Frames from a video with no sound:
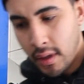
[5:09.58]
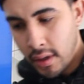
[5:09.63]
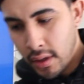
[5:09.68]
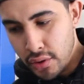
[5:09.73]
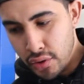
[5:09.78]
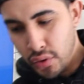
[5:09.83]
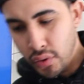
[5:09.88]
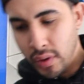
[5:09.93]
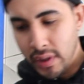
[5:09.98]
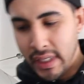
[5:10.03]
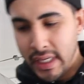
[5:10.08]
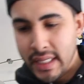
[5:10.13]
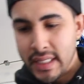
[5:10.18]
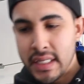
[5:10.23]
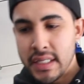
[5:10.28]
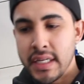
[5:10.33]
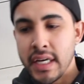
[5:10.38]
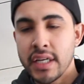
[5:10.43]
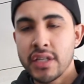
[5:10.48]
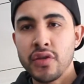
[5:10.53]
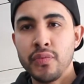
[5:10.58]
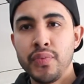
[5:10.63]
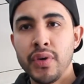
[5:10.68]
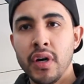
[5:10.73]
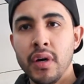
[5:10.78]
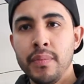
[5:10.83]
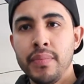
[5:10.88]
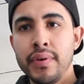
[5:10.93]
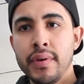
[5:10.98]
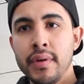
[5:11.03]
New leak detection
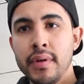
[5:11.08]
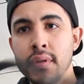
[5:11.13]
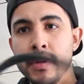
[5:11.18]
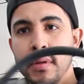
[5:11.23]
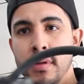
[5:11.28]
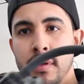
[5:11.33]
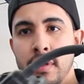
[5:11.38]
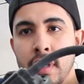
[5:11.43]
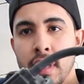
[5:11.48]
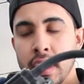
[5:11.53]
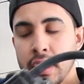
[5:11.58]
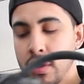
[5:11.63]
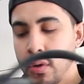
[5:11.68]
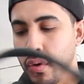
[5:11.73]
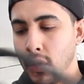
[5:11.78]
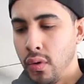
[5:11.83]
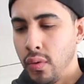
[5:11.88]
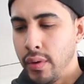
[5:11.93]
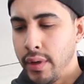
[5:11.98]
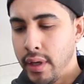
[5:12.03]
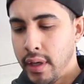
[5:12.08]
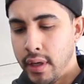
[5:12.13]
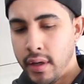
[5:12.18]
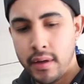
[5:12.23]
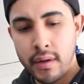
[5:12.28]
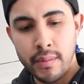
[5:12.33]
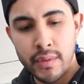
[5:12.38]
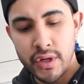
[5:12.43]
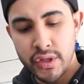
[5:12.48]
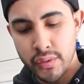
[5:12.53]
pump. Got the old one here.
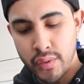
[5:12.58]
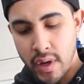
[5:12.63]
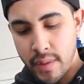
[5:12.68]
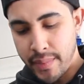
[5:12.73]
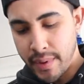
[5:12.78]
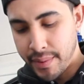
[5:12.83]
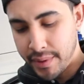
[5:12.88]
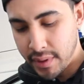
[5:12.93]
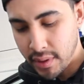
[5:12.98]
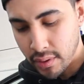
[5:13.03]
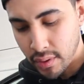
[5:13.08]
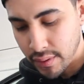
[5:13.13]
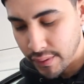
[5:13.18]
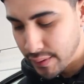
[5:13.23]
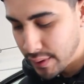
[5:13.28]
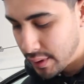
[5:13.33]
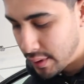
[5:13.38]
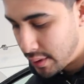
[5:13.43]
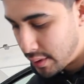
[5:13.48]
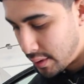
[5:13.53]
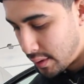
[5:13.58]
I'm gonna swap everything over.